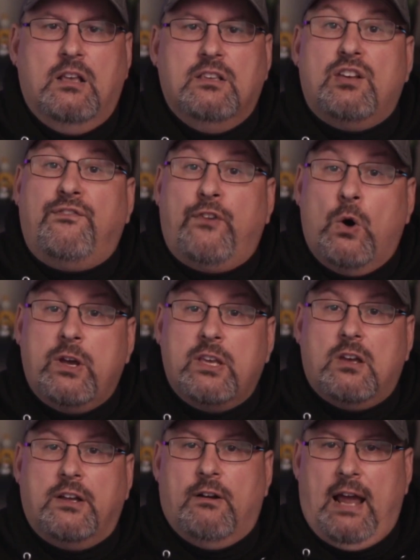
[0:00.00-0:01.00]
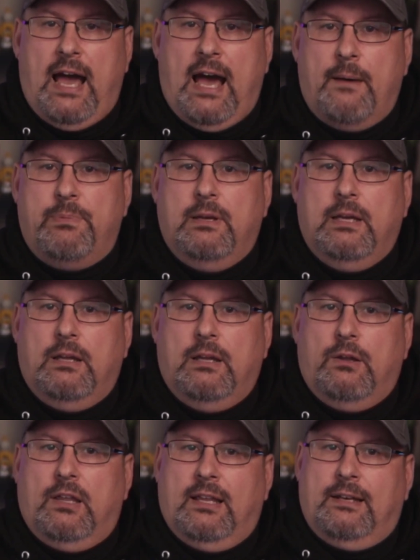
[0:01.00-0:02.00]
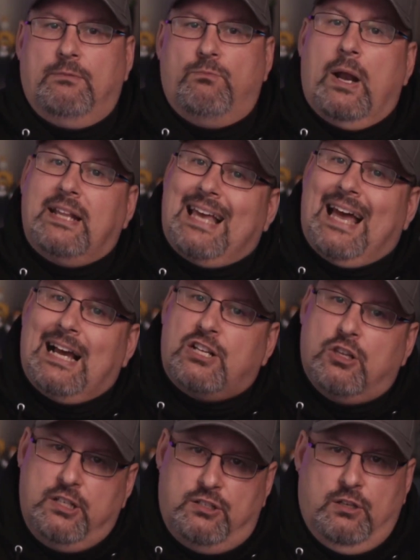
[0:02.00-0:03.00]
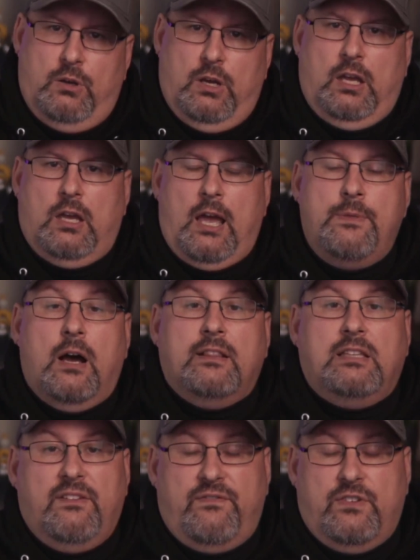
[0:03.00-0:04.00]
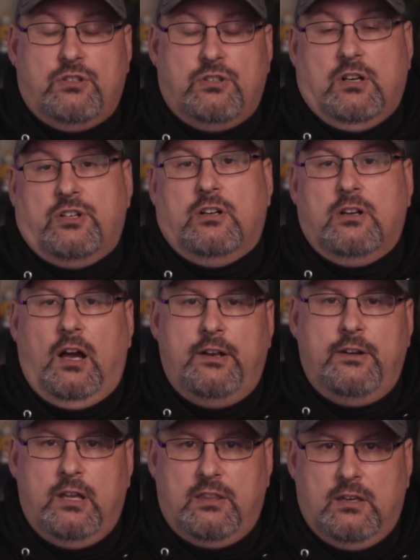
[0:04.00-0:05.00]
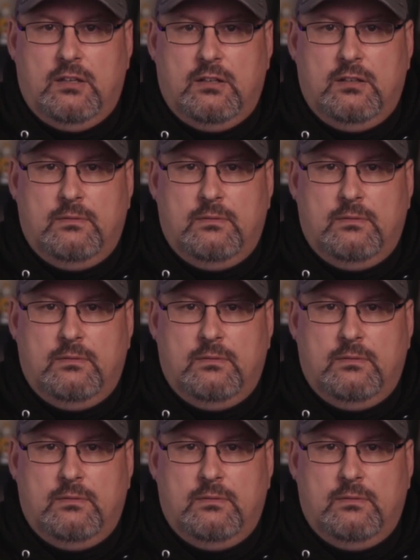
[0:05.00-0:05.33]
So focus on your app and what it's actually doing and not the infrastructure underneath it.